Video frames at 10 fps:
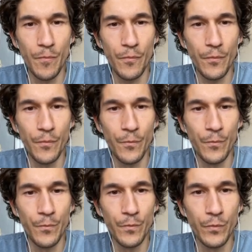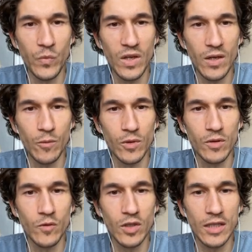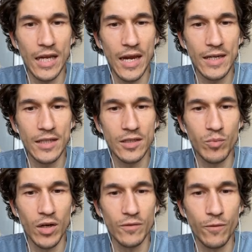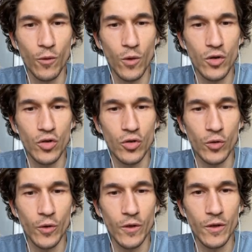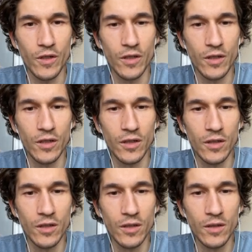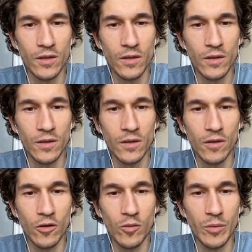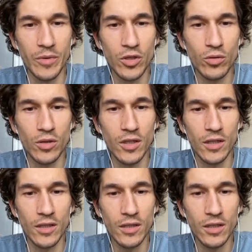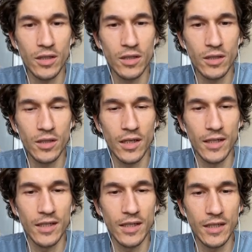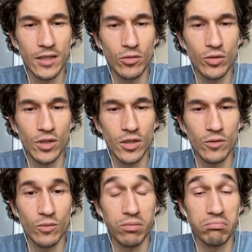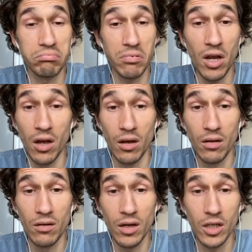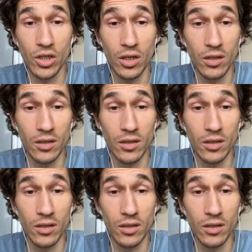mm, he will take this spot for sure oh maybe I should take this and then I need to just to yeah actually